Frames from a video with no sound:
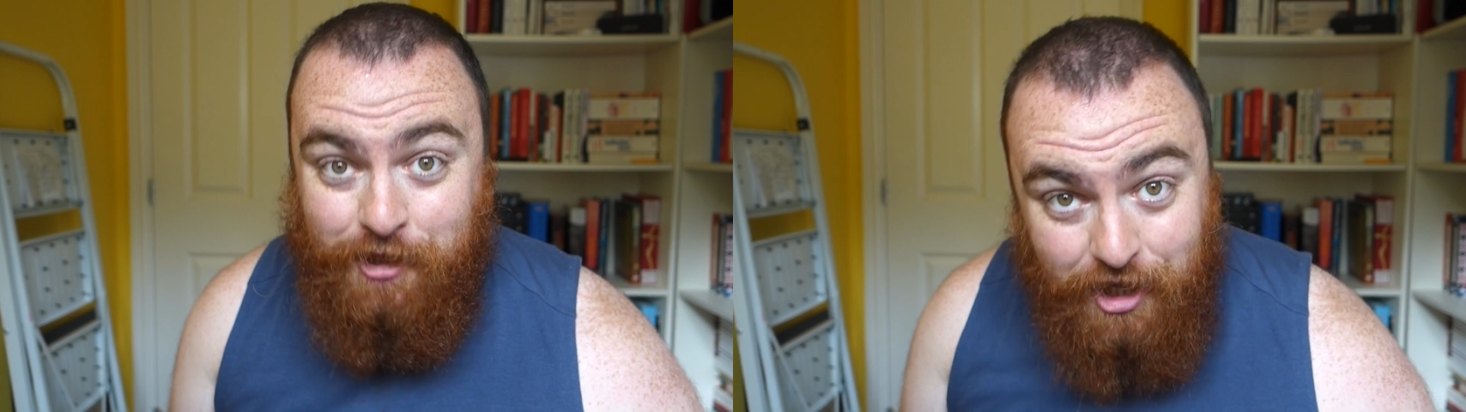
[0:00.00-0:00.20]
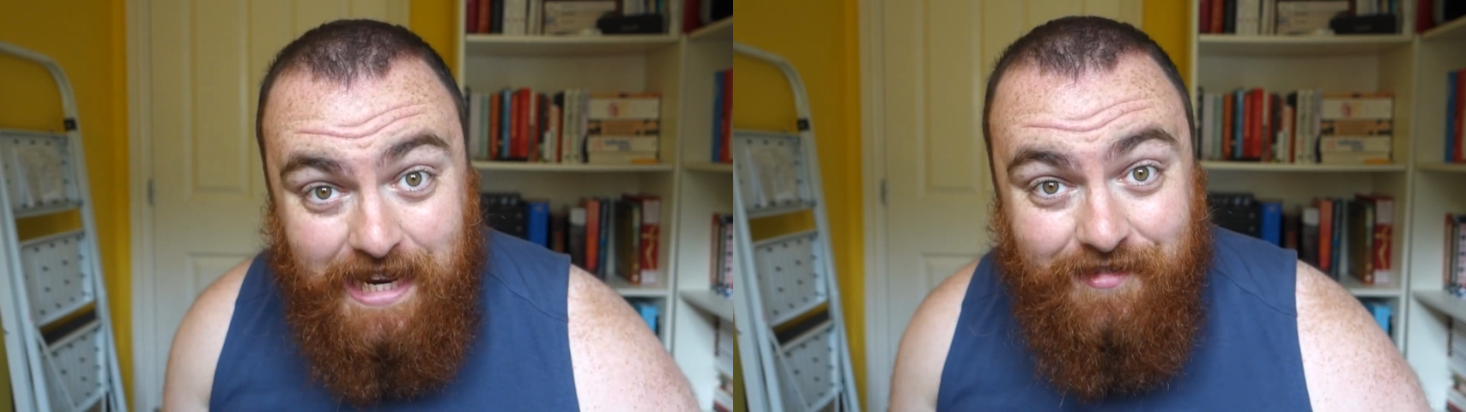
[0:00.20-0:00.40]

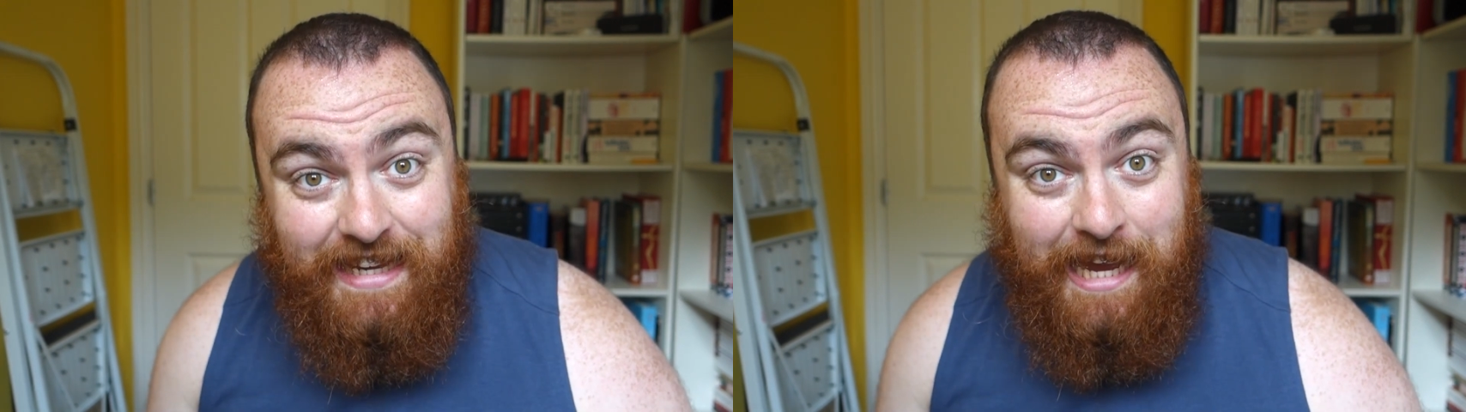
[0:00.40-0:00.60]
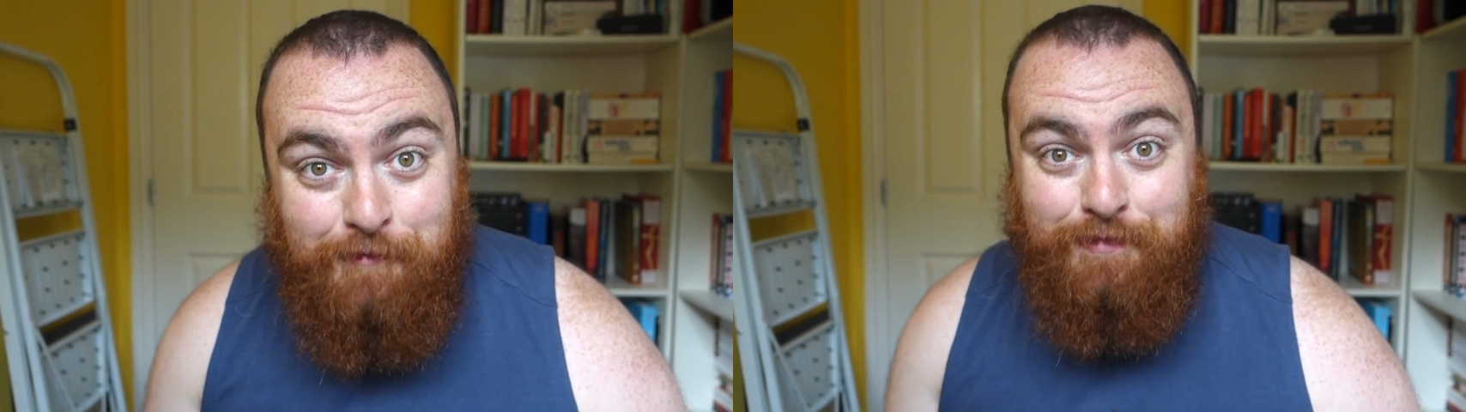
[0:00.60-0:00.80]
Good
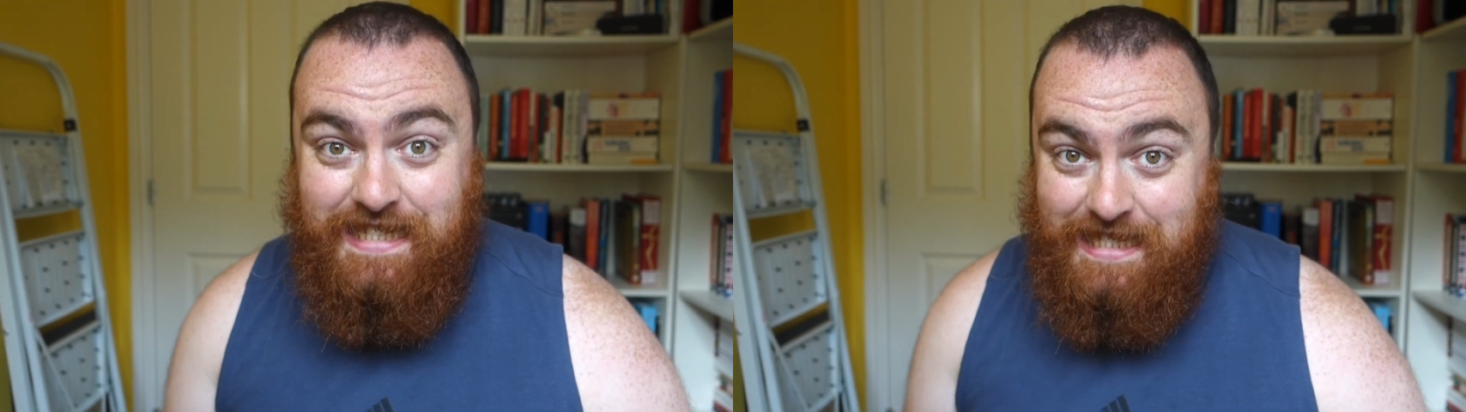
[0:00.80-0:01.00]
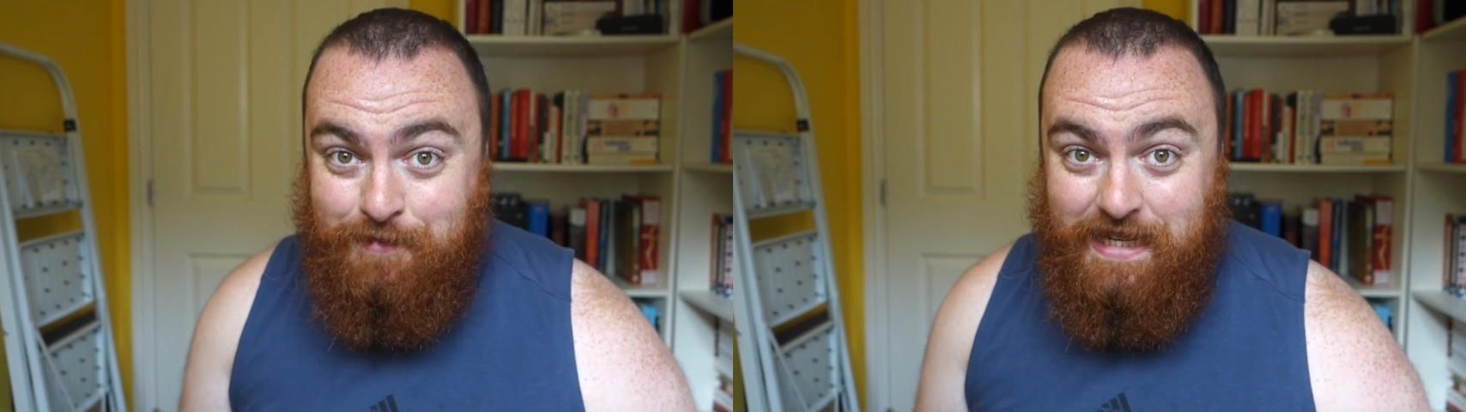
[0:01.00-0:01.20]
evening campers,
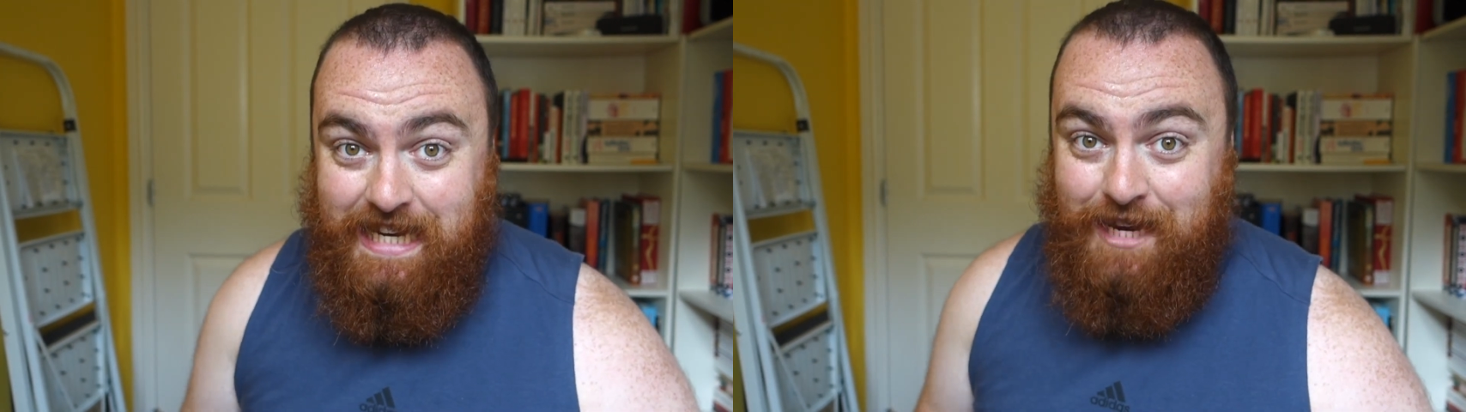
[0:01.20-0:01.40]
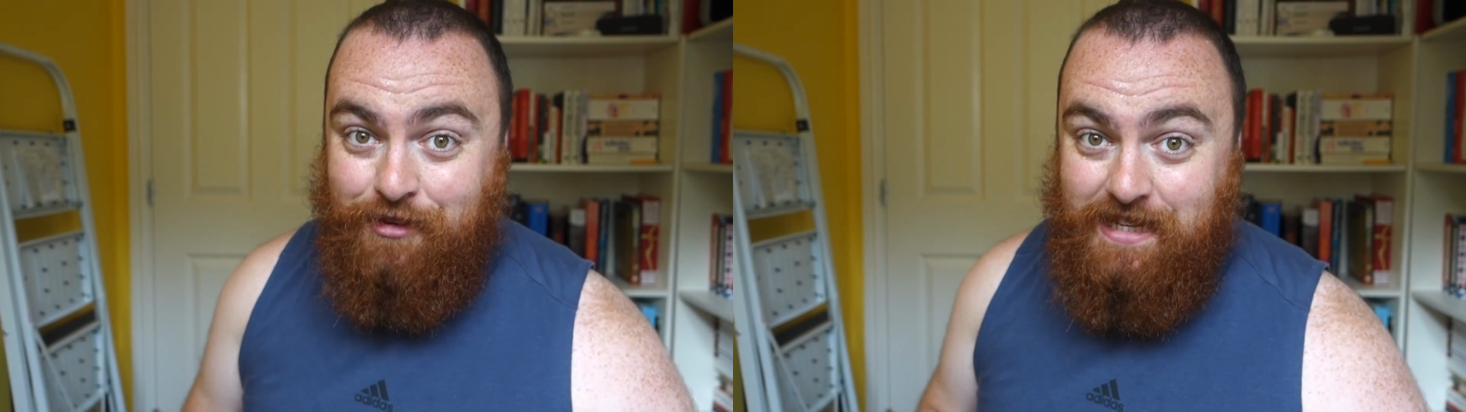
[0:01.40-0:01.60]
it's me Kira.